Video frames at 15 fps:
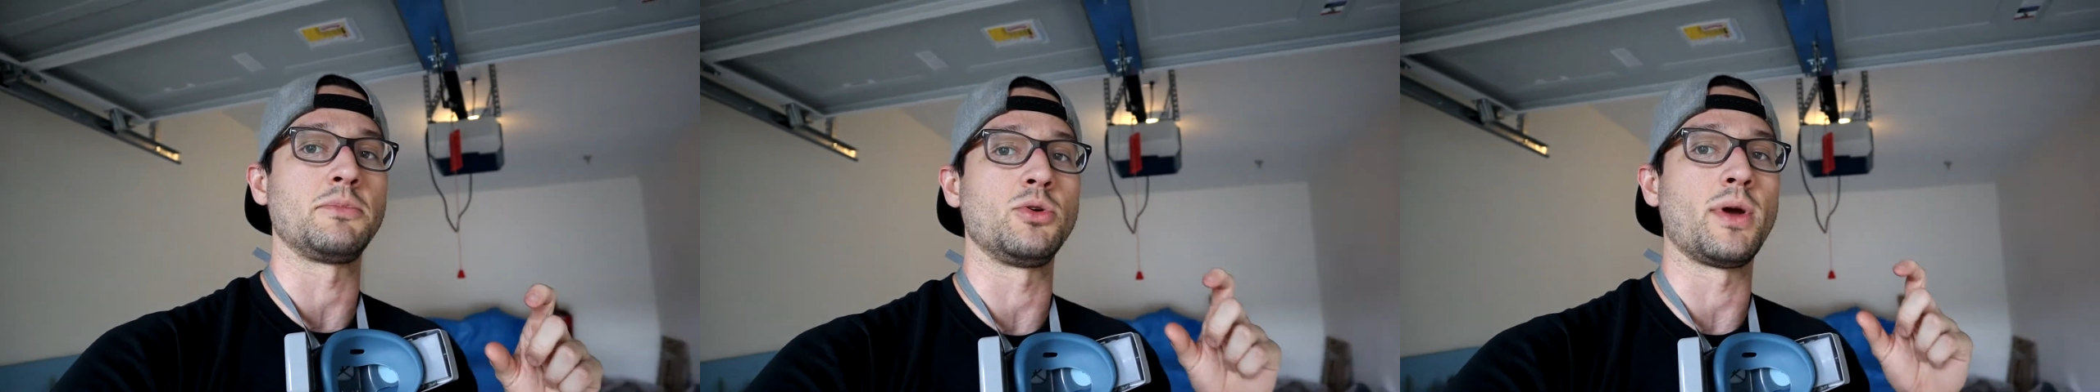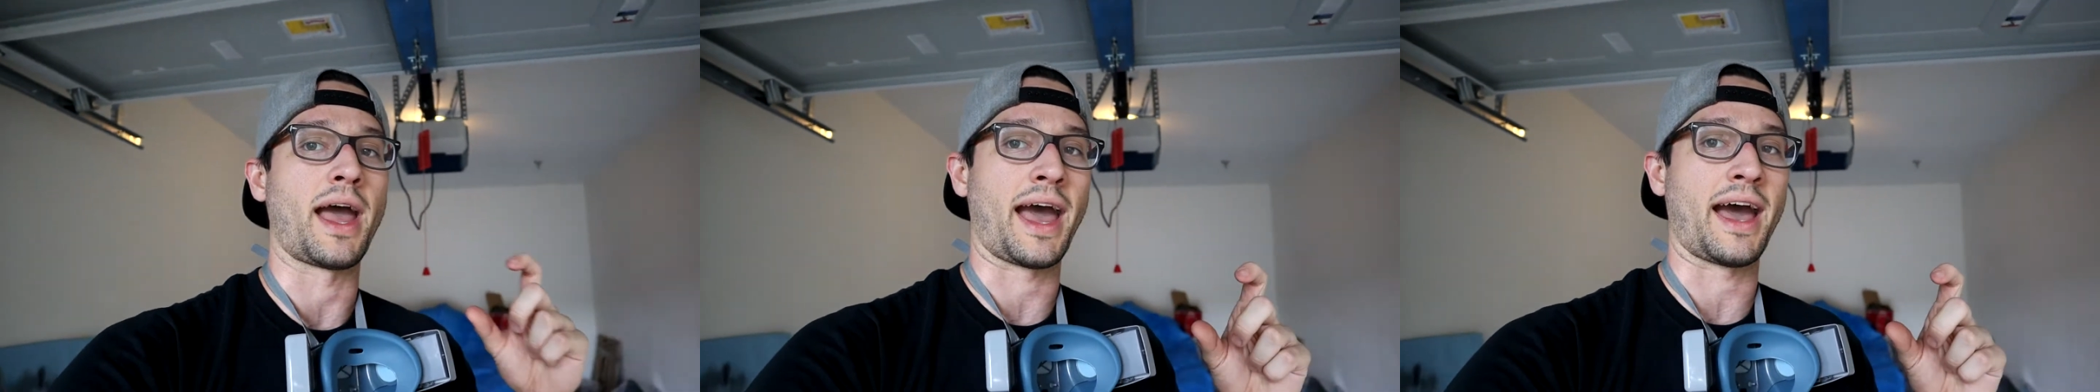
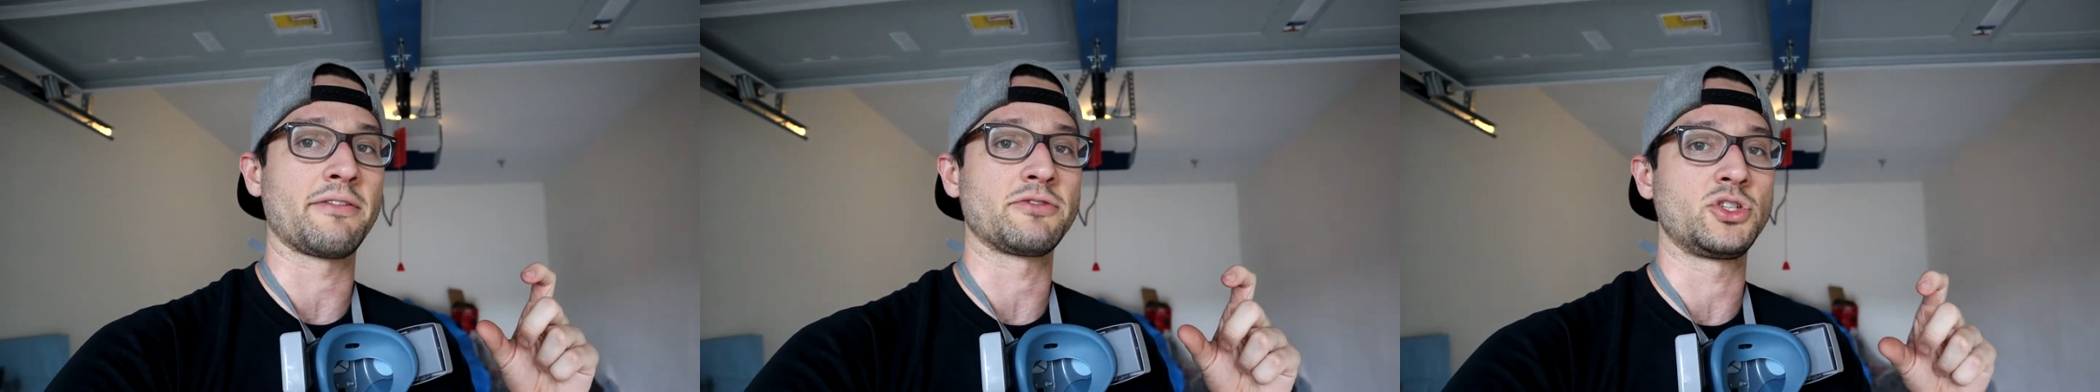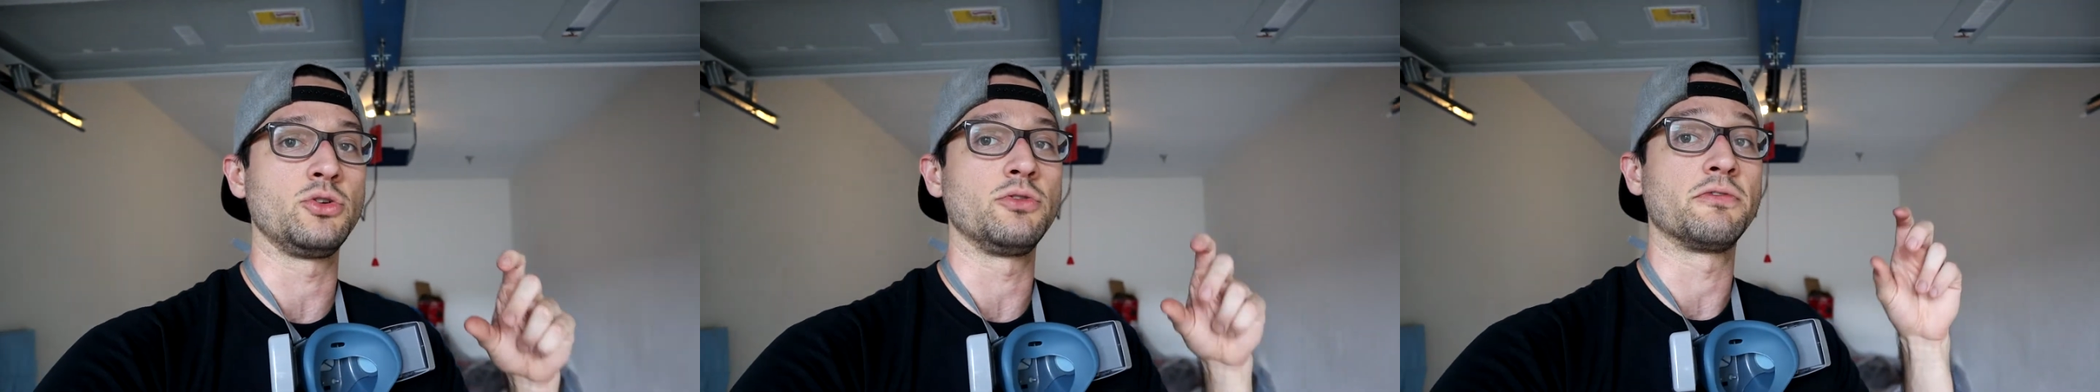you
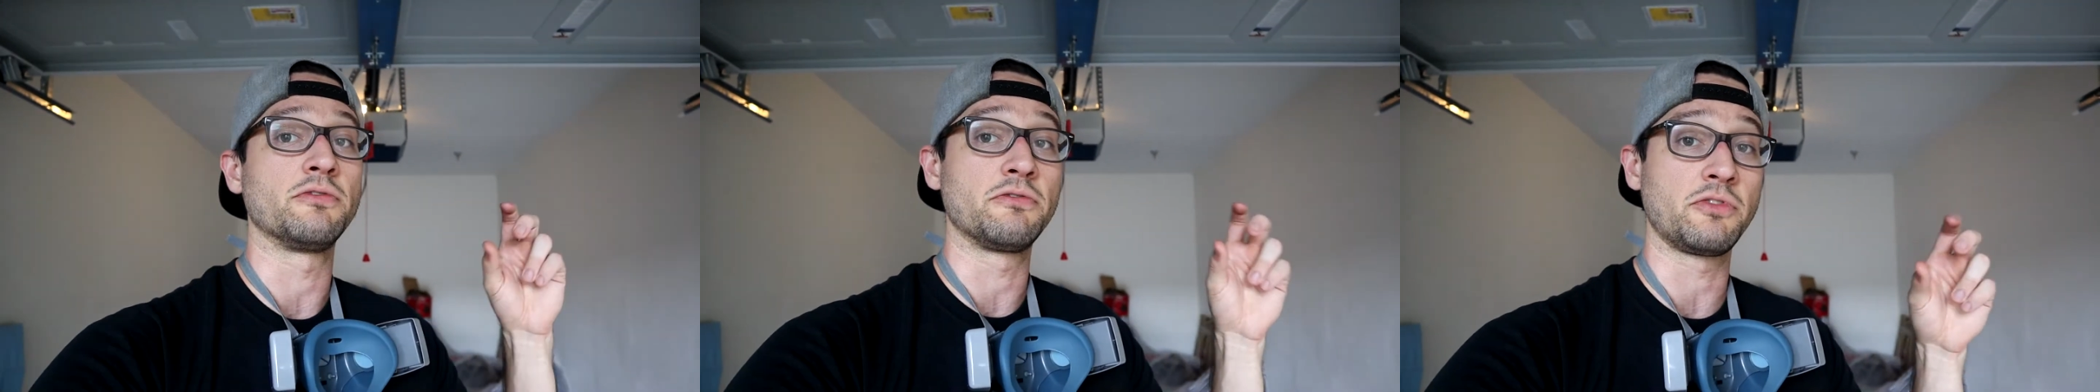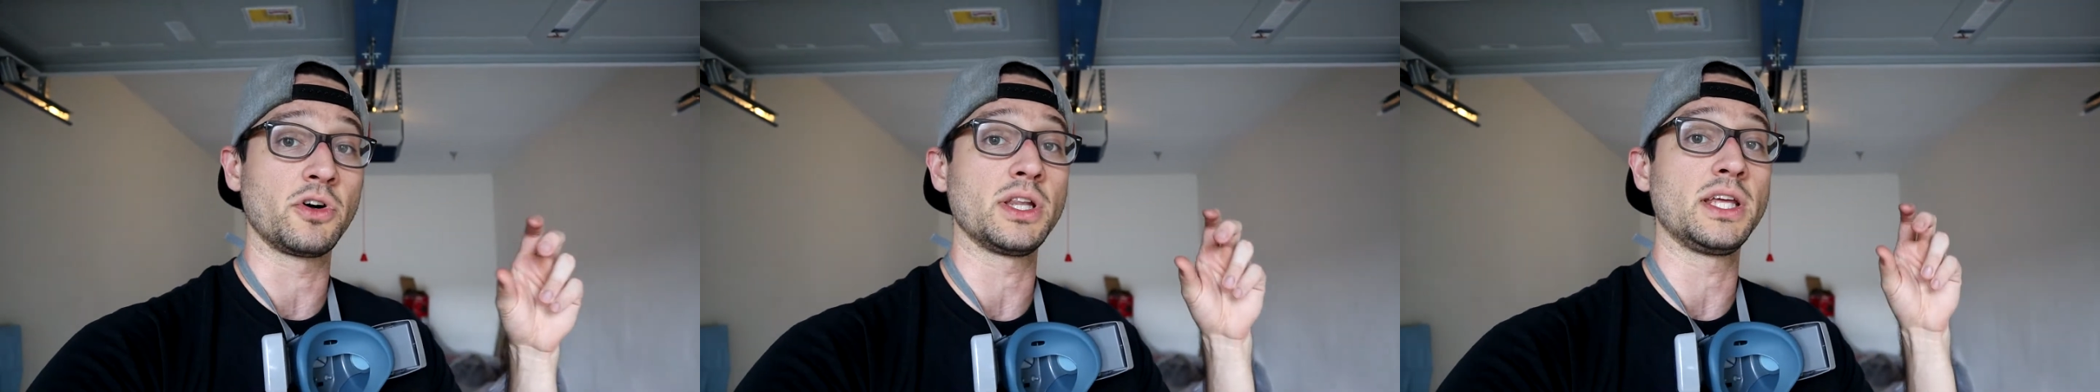have to
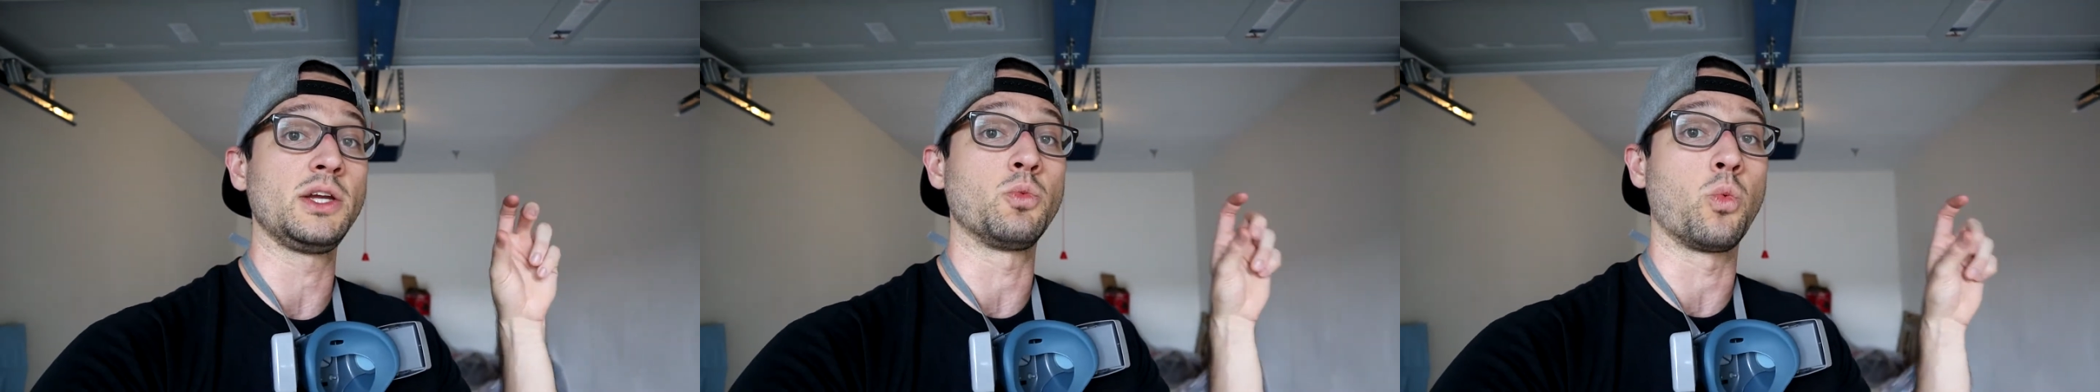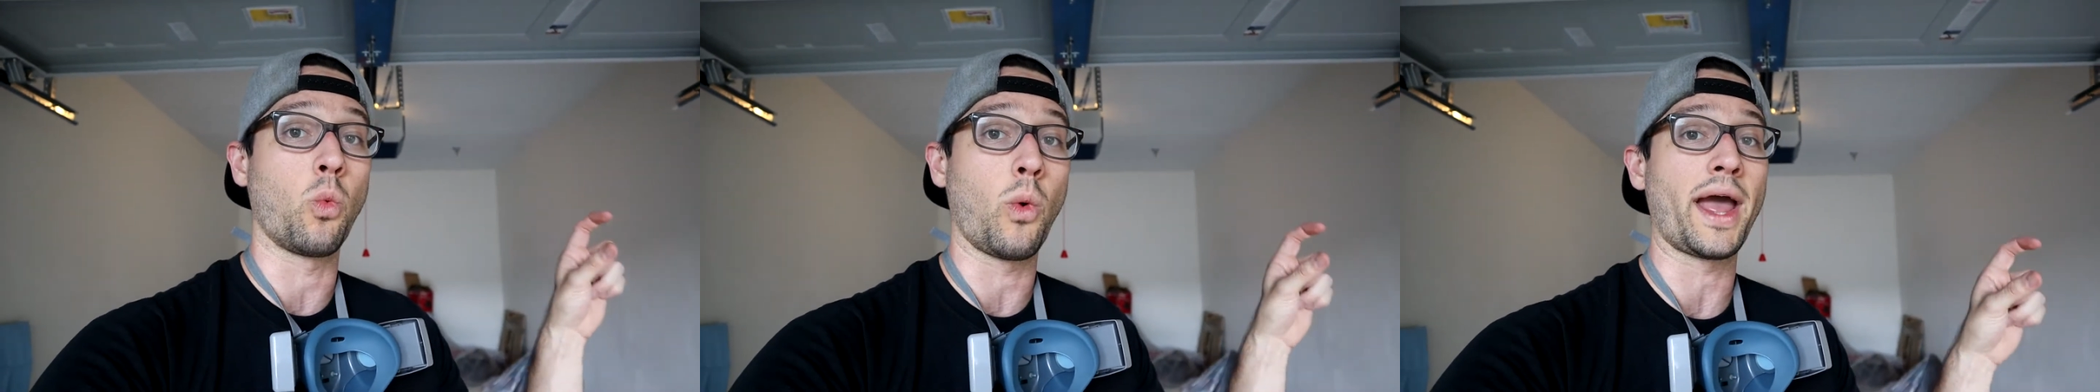
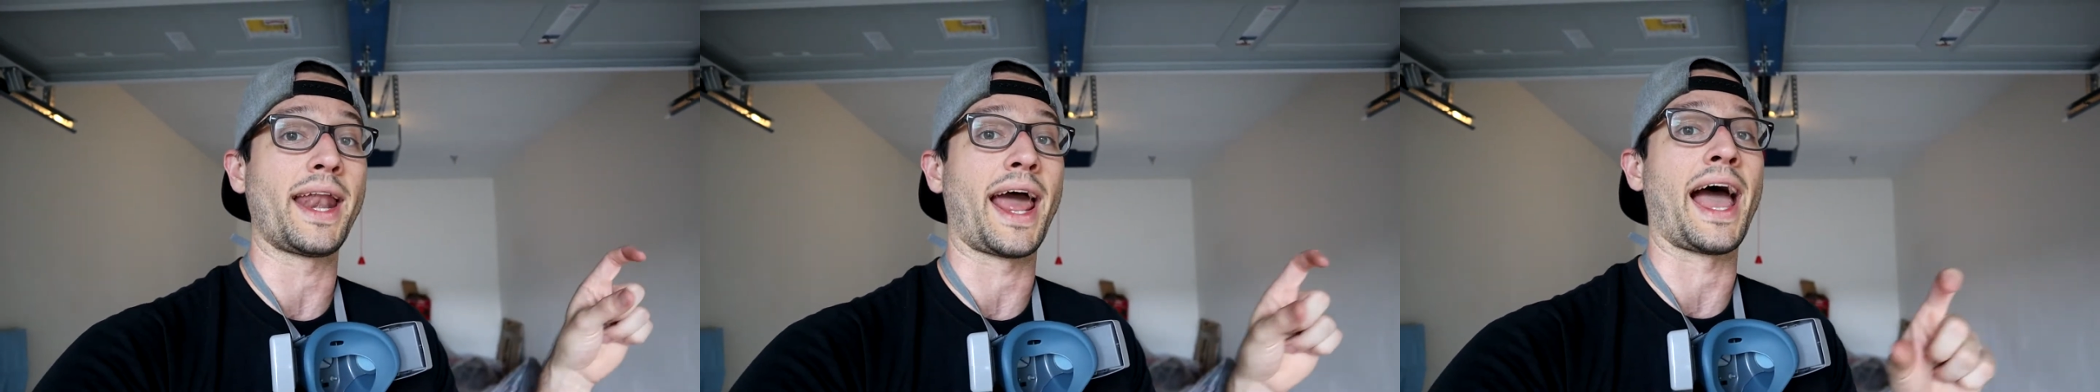fully wet